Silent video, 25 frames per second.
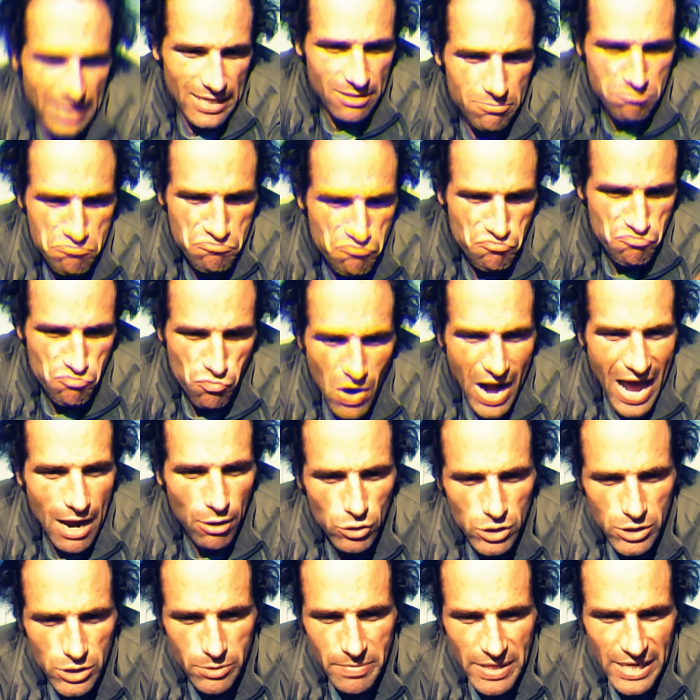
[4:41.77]
had
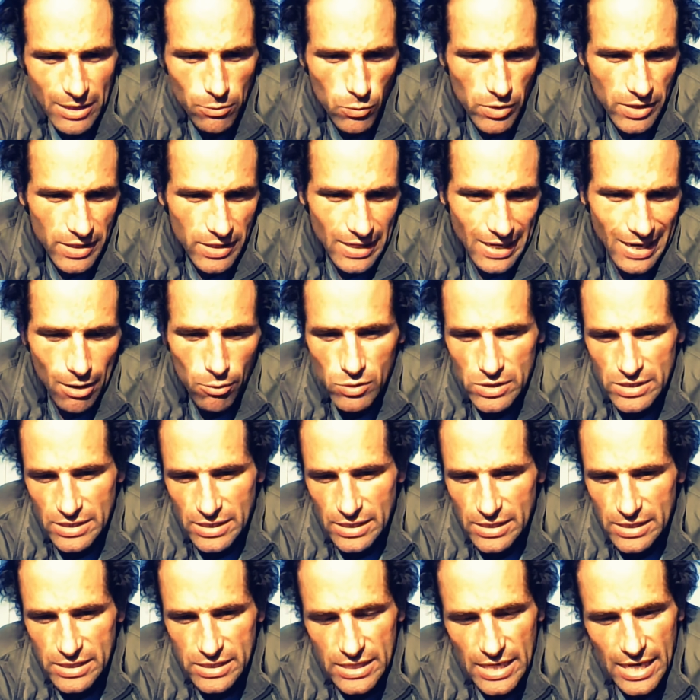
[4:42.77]
roused me with it. I wasn't
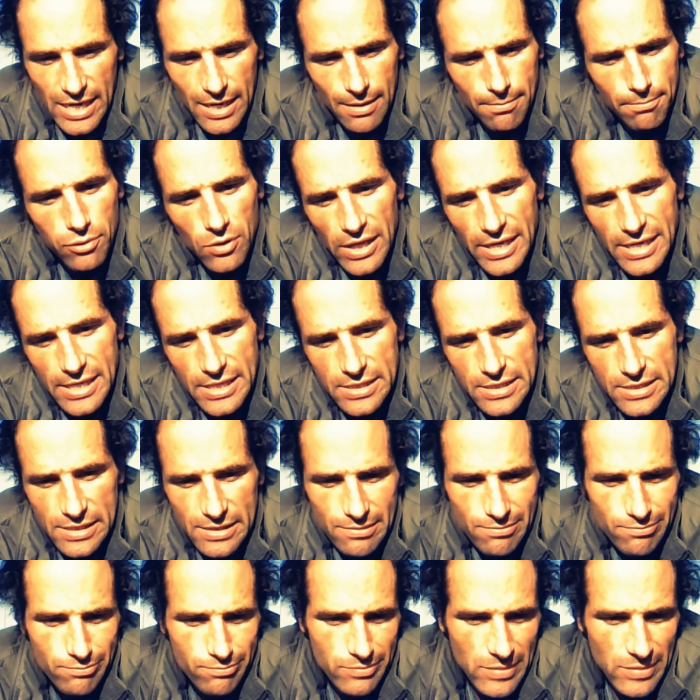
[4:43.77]
going to stay in place
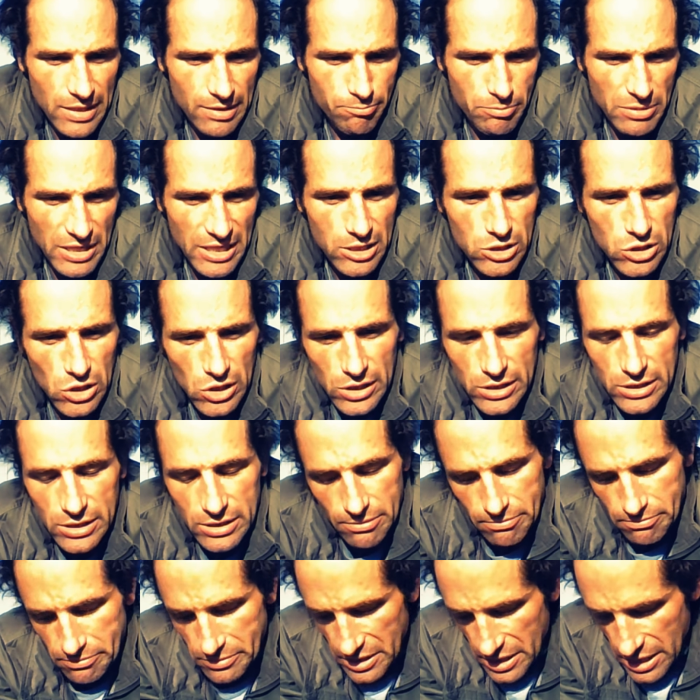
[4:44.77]
and be cooked,
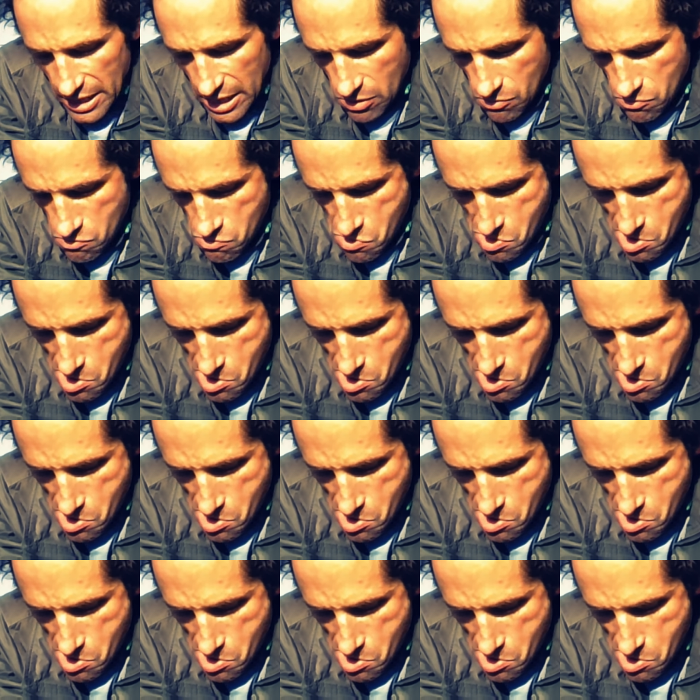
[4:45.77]
you know.